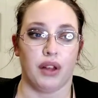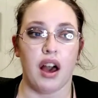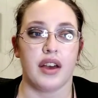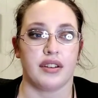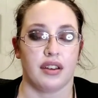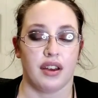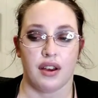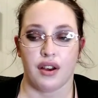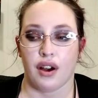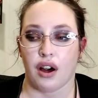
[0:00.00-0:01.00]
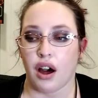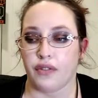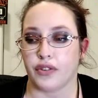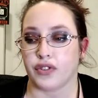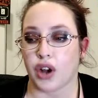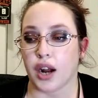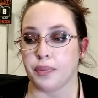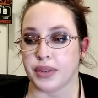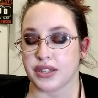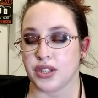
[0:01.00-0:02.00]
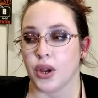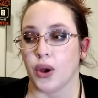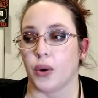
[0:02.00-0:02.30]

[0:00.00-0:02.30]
blood off of carpets.